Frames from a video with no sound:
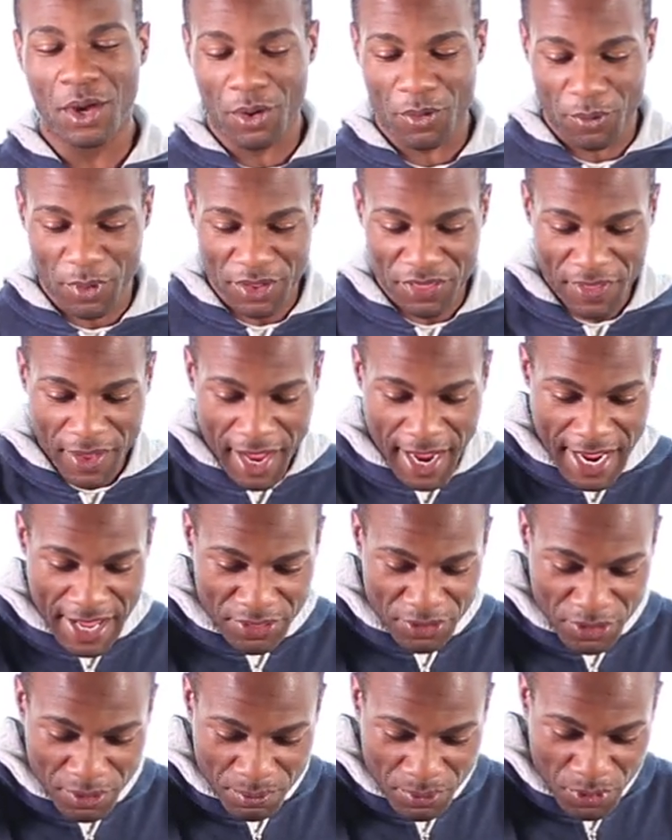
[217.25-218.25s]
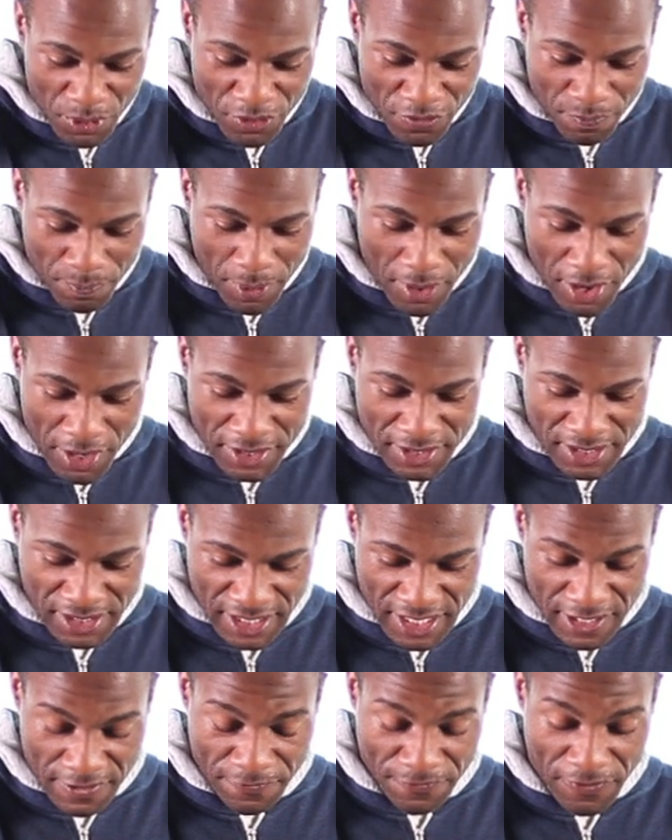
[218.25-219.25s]
with either the move pawn to
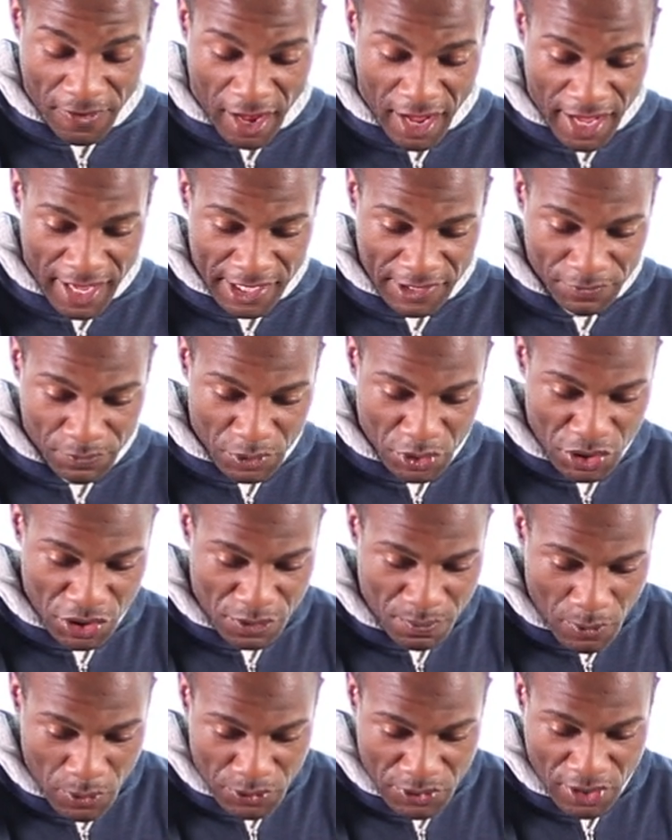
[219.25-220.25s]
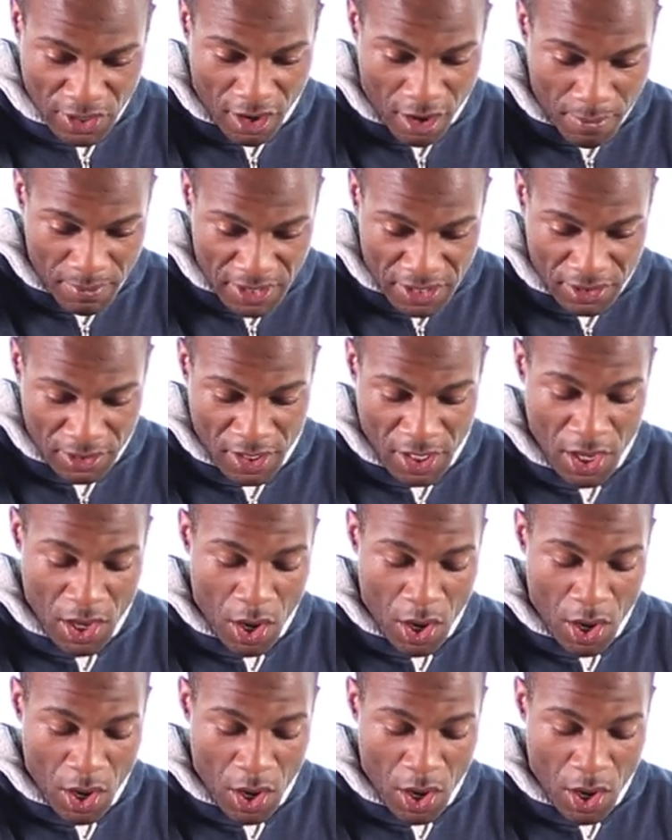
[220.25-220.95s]
e5, which is most common,